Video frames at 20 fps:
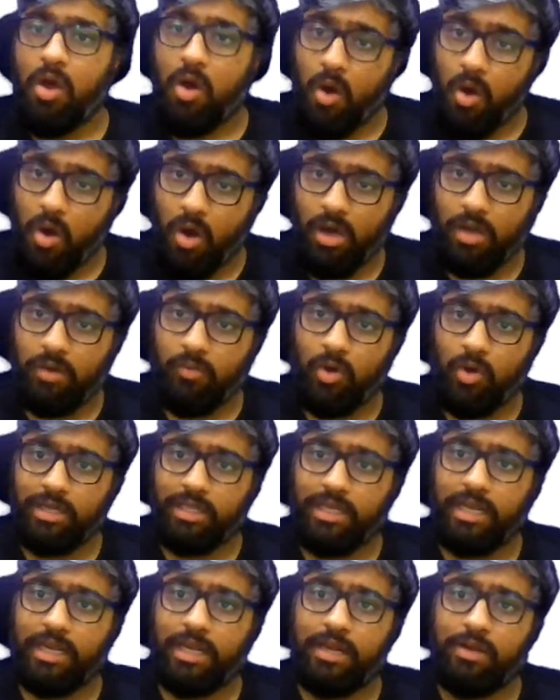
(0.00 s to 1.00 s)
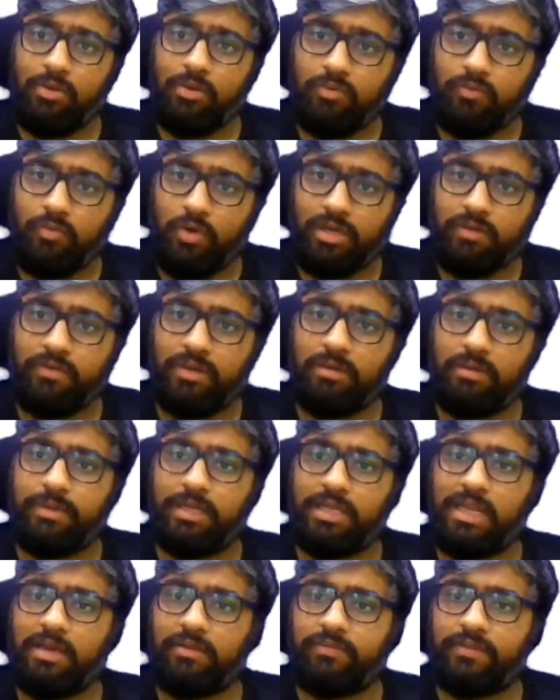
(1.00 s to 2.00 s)
Or what can I do? What will
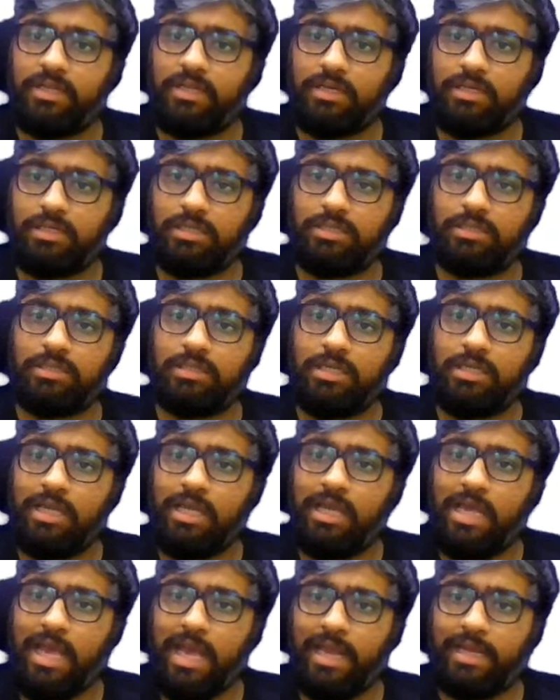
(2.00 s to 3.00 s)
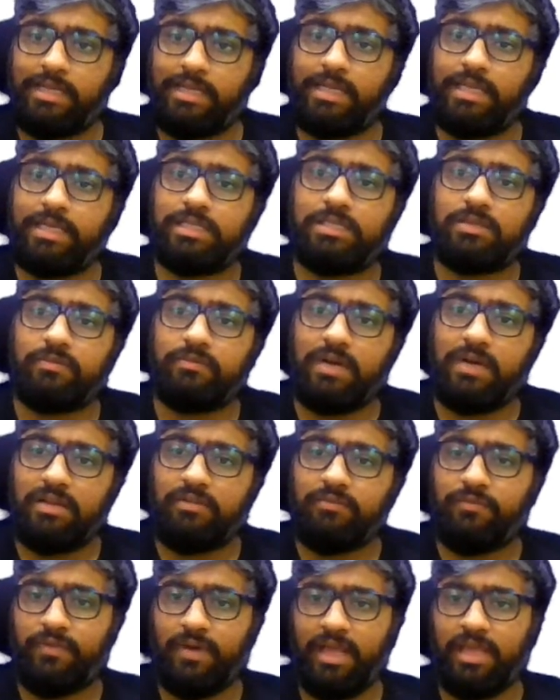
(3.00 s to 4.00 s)
be left here? At least
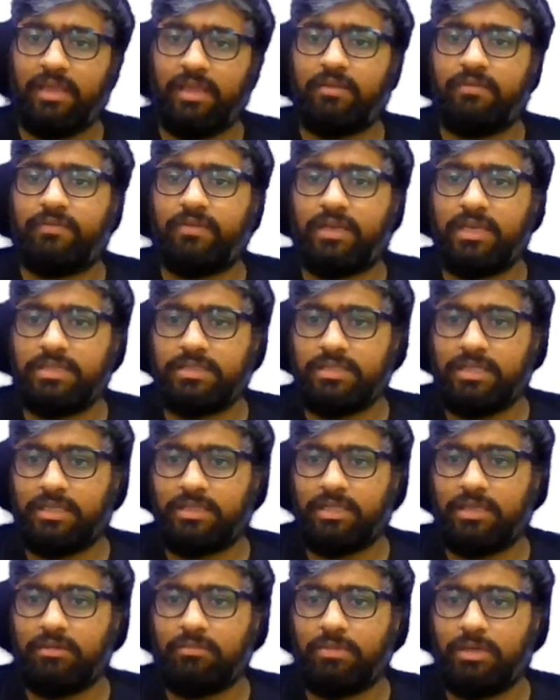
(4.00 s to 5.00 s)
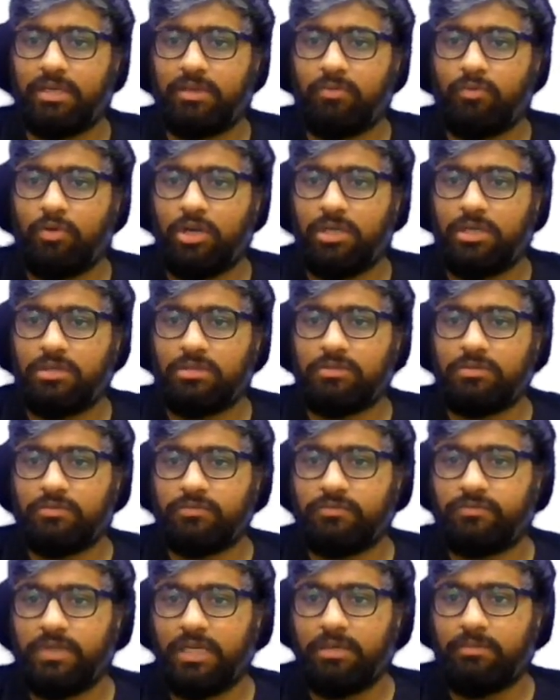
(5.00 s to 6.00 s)
one 5 is nothing but what?
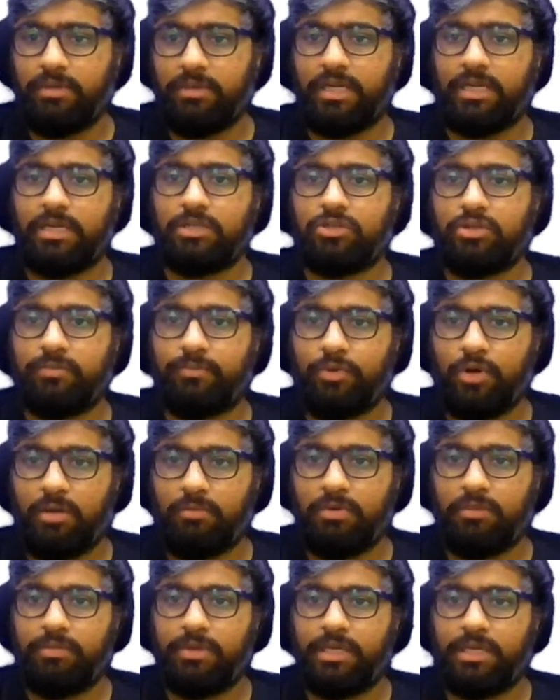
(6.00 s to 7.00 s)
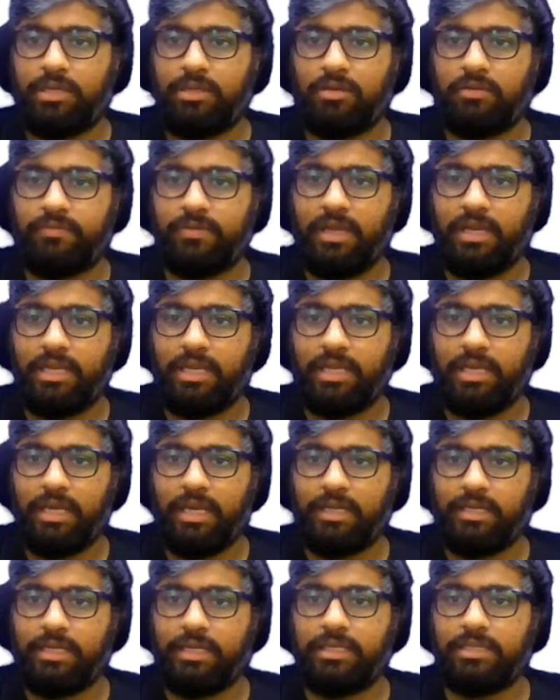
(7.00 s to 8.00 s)
1 minus. So probability of getting
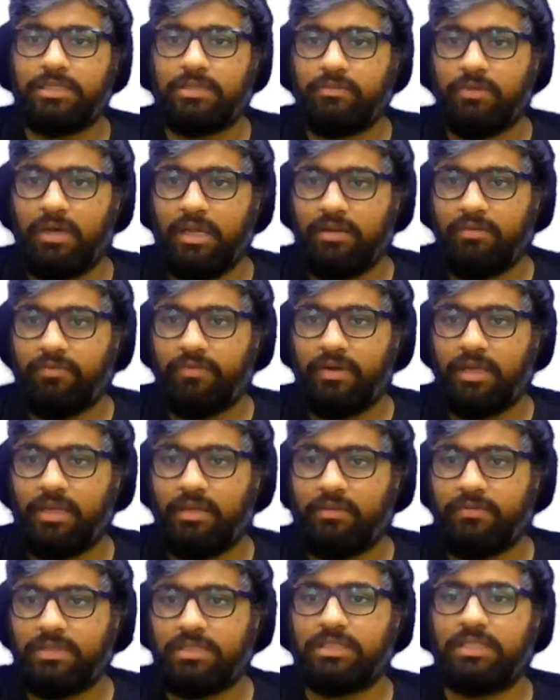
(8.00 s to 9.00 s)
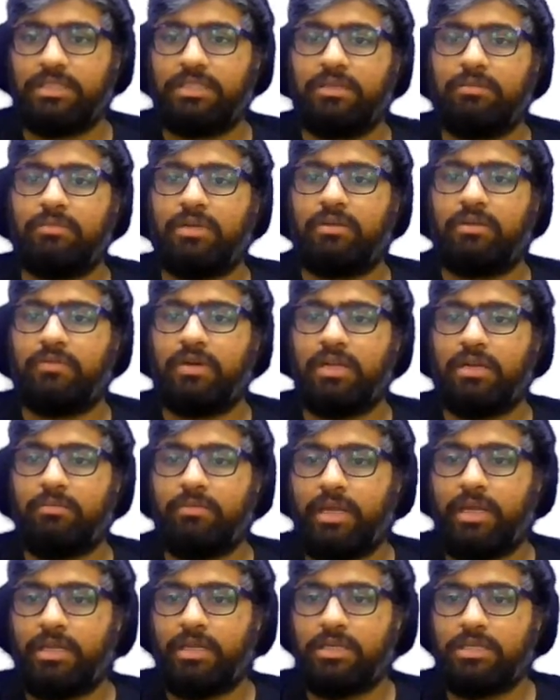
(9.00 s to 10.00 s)
at least one 5 is nothing but 1
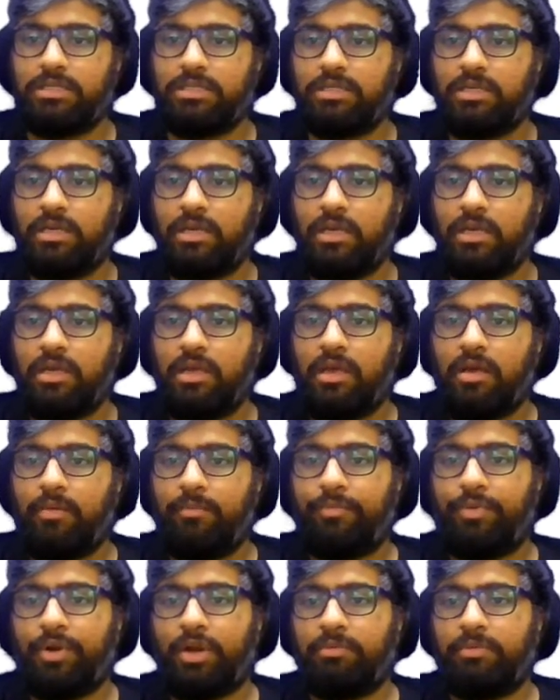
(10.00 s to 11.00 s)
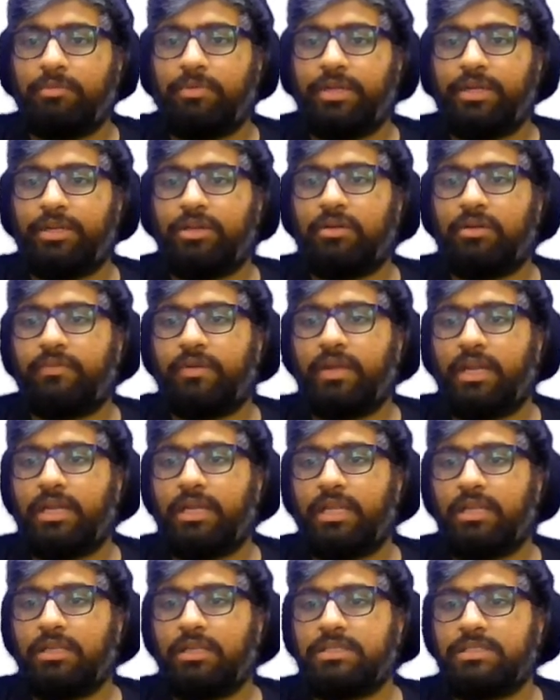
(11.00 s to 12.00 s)
minus probability of
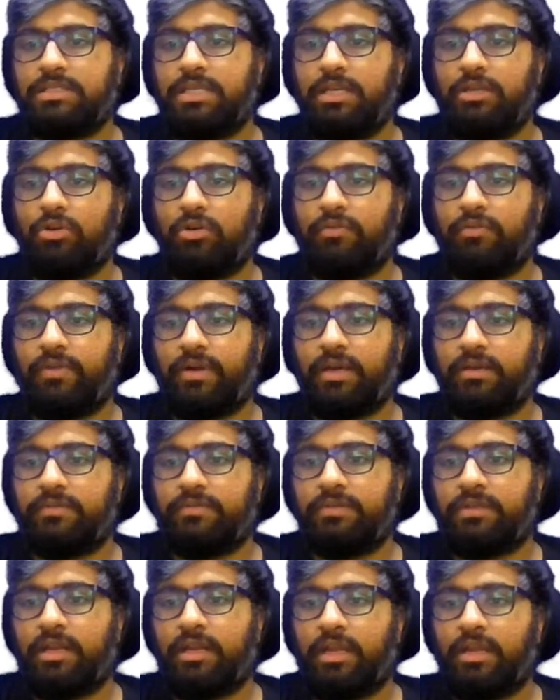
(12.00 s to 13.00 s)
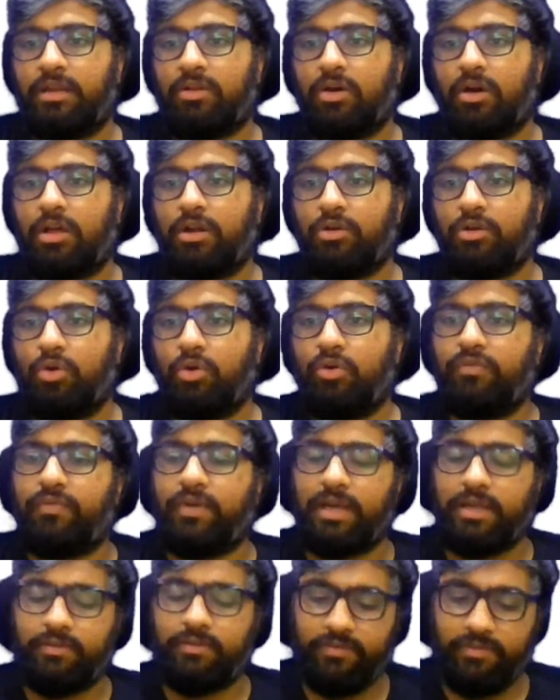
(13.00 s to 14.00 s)
getting 0 5s, right? Or no 5.